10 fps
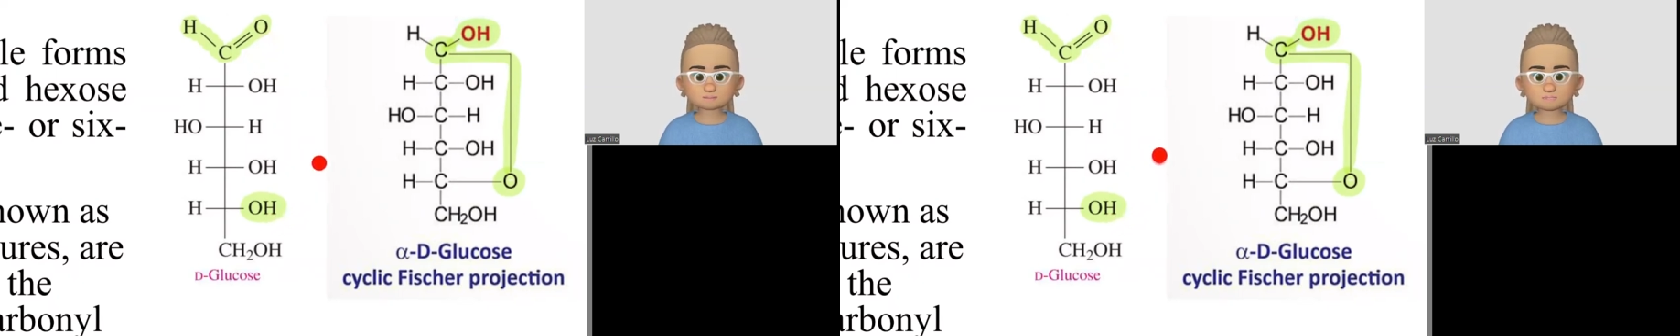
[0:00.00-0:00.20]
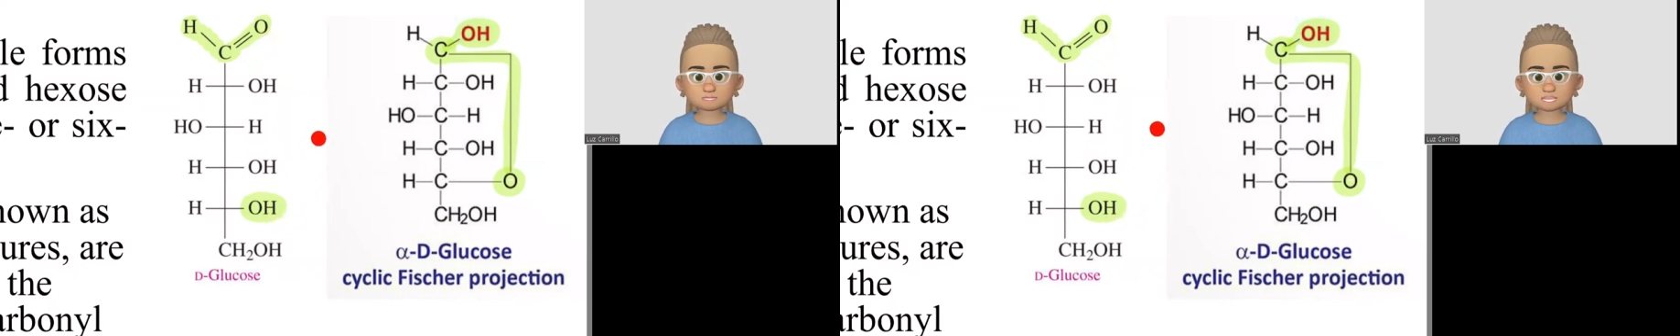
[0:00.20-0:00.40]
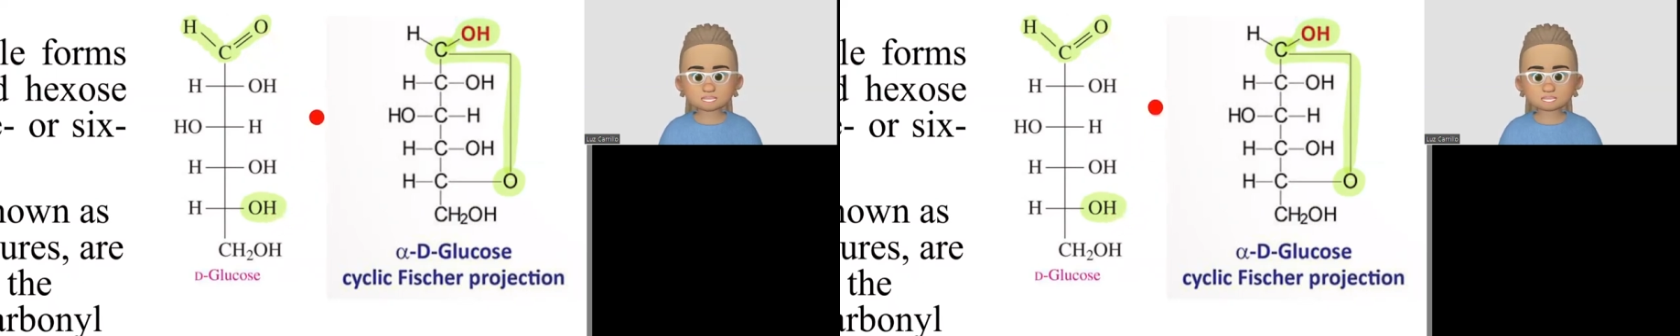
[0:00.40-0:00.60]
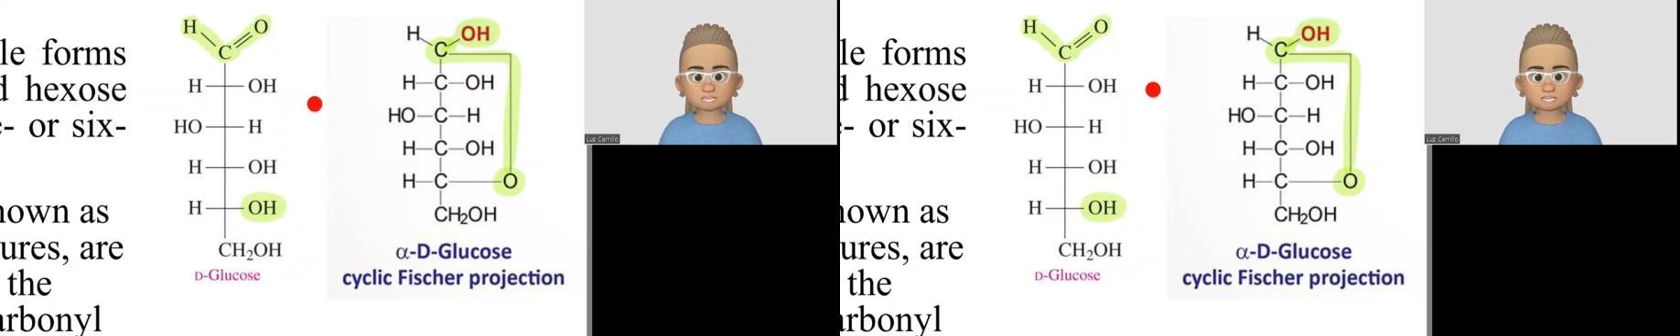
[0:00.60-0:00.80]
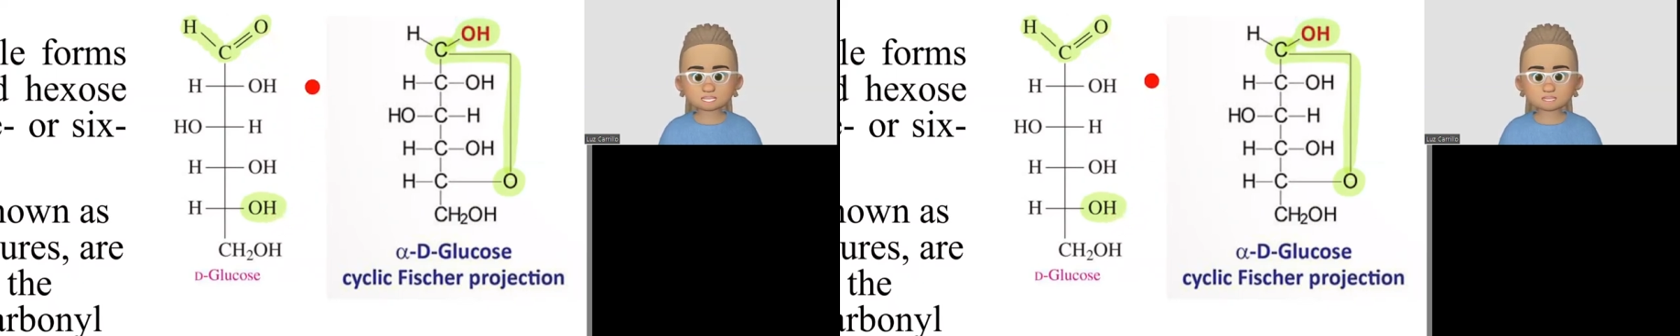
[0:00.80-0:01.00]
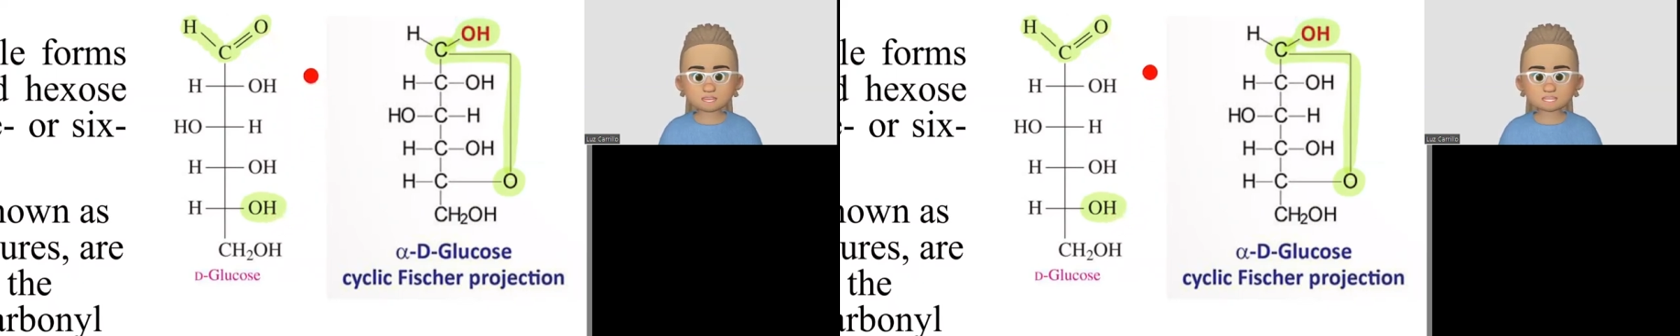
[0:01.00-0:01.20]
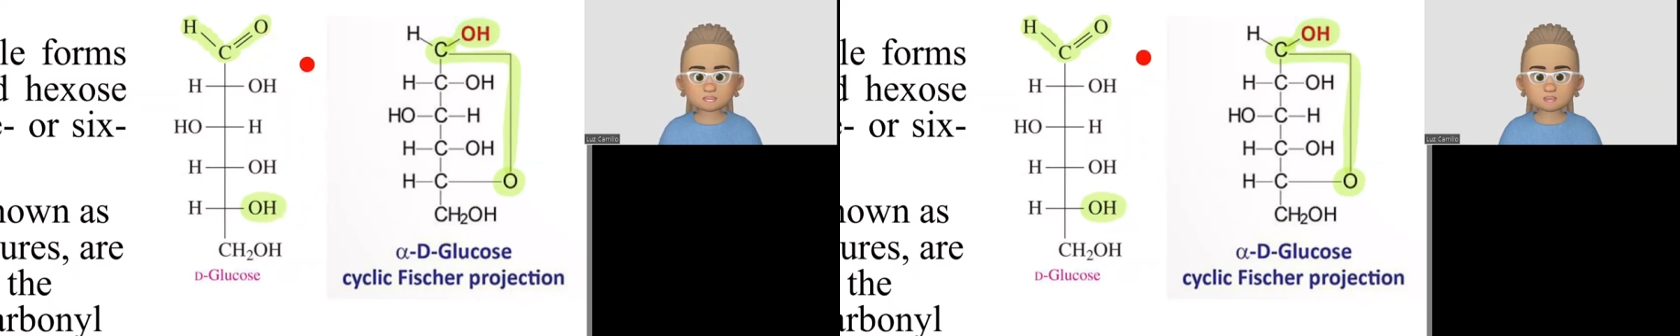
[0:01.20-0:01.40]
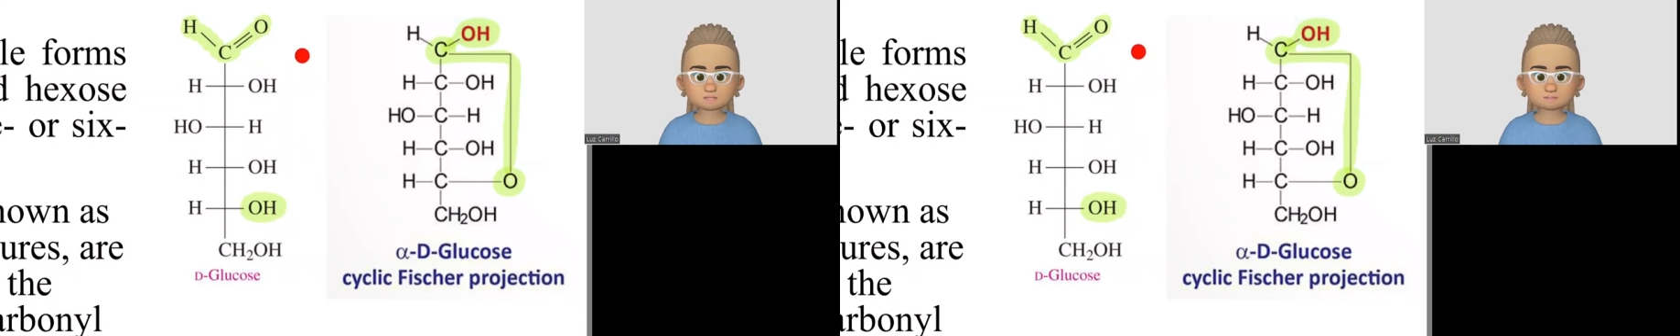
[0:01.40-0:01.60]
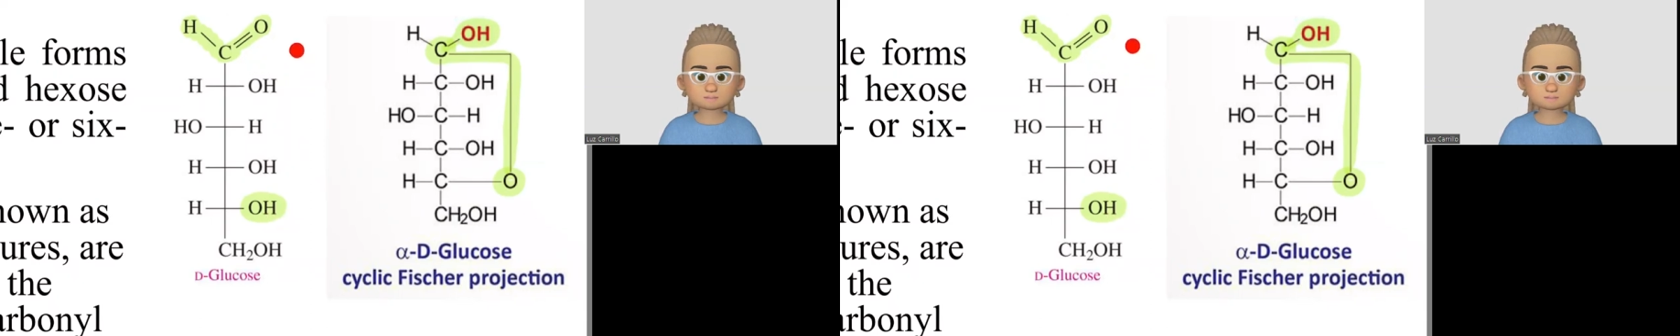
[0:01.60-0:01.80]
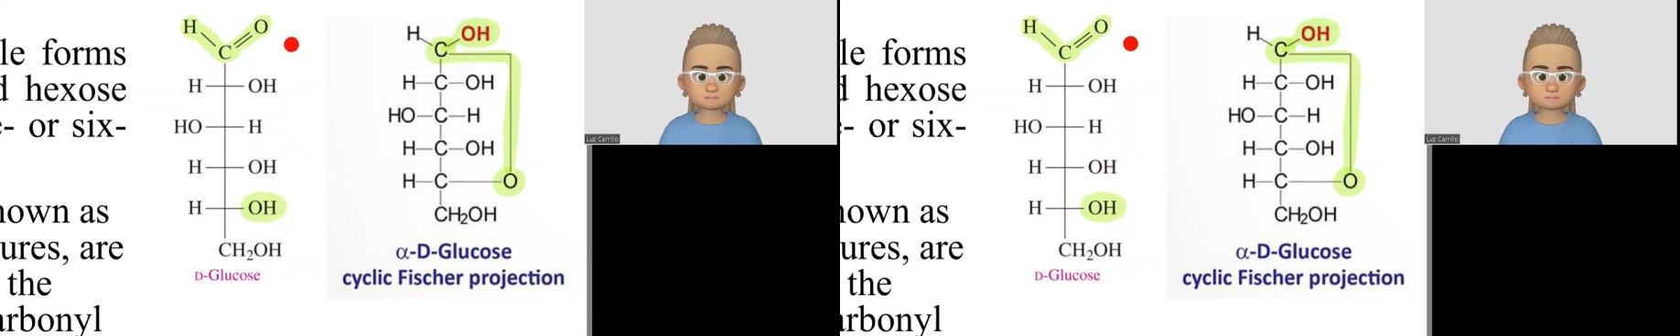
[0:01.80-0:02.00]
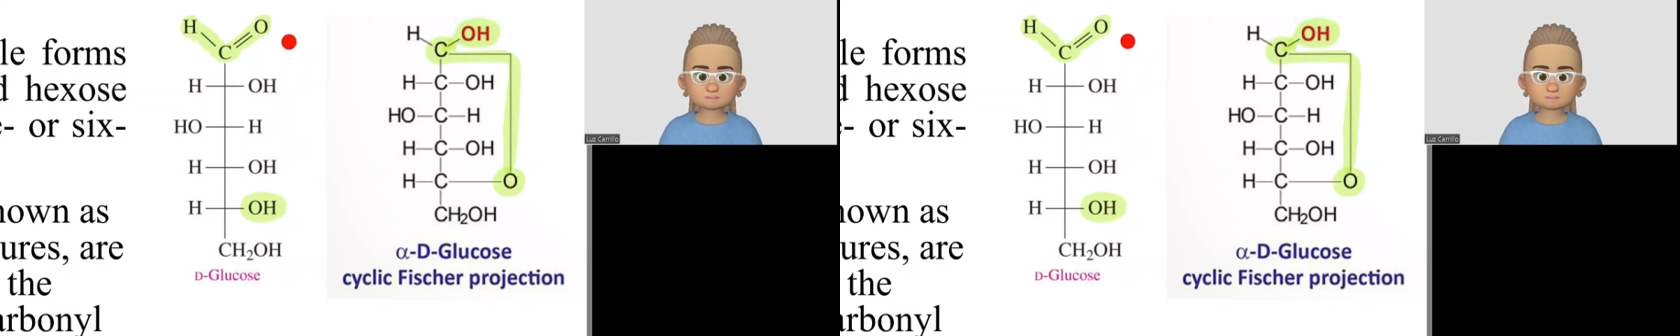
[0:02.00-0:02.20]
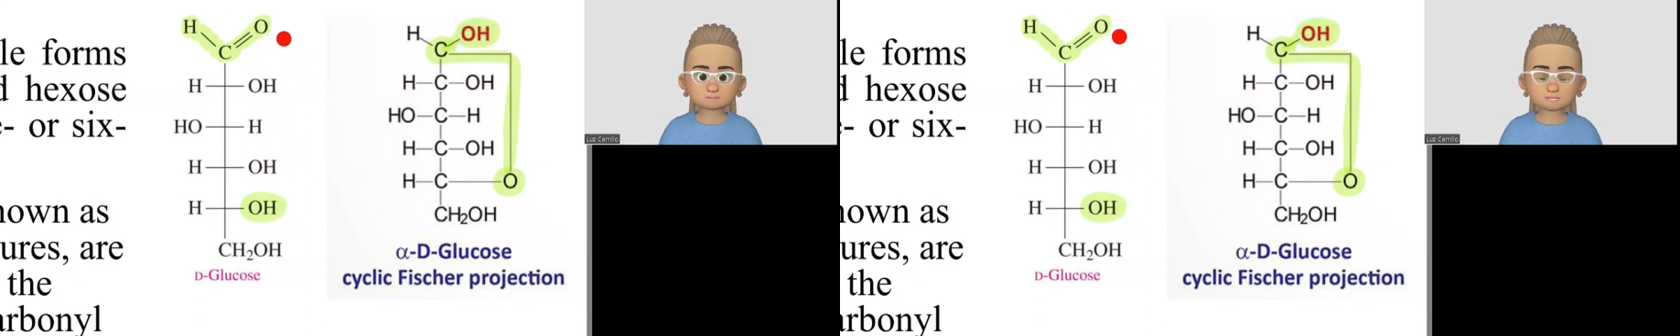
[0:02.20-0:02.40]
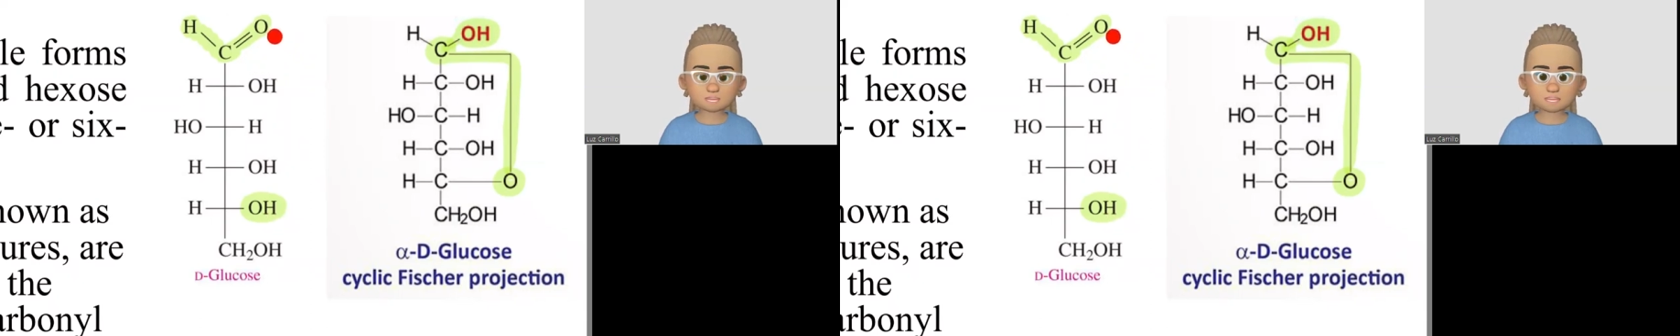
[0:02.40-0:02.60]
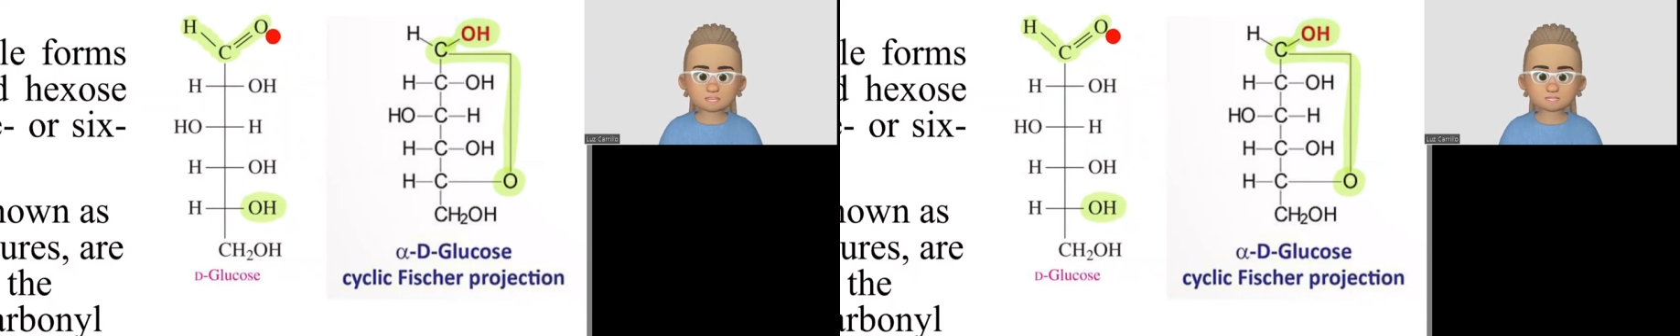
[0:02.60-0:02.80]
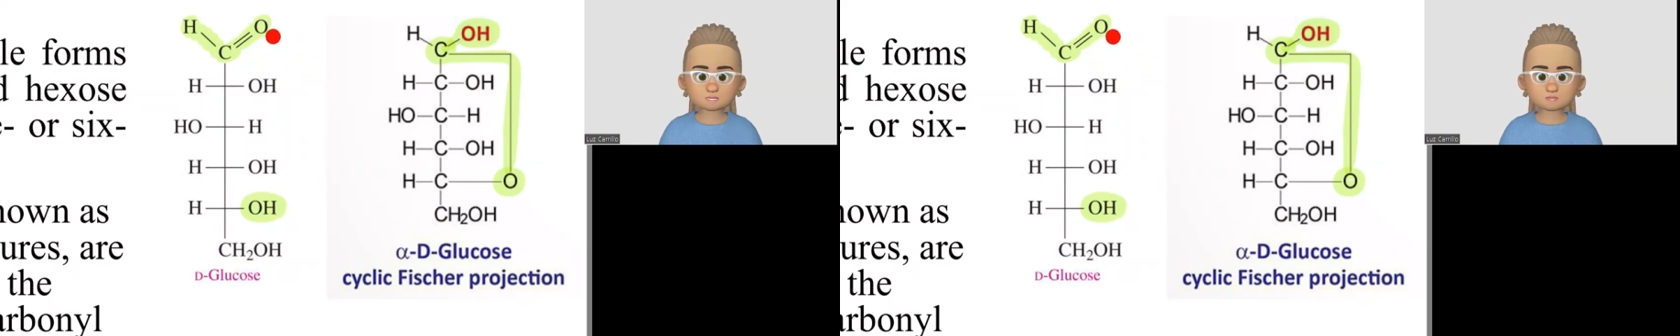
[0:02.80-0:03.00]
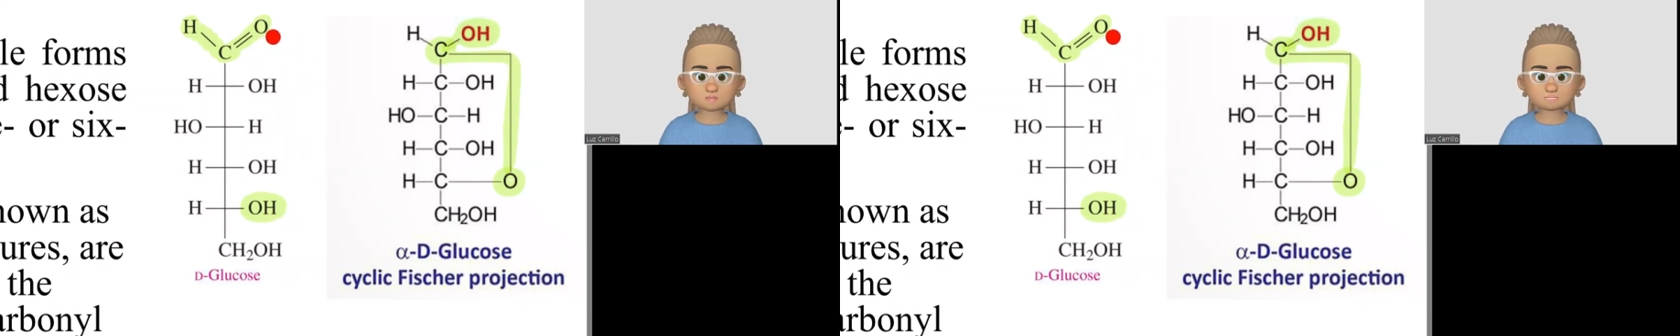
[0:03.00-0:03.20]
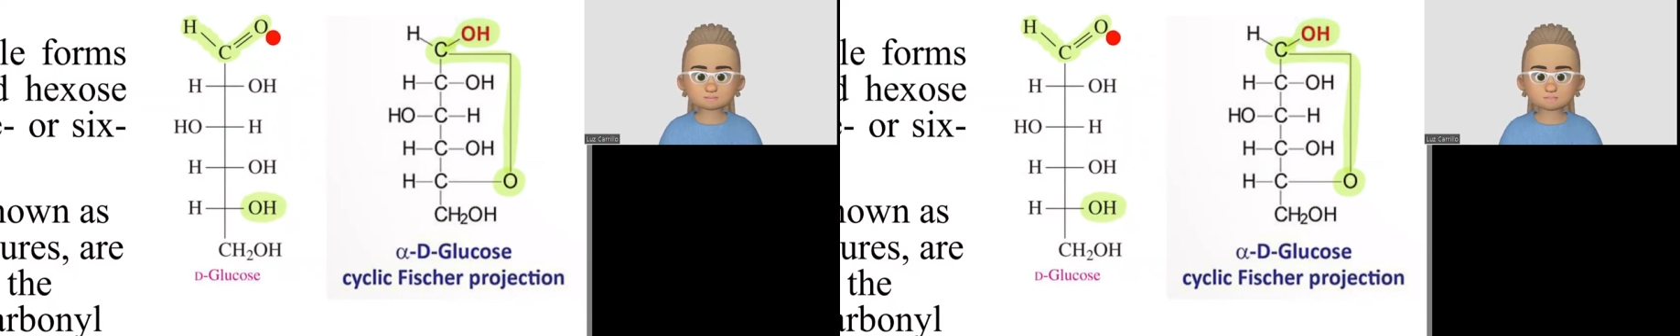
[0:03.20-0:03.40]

may be connected to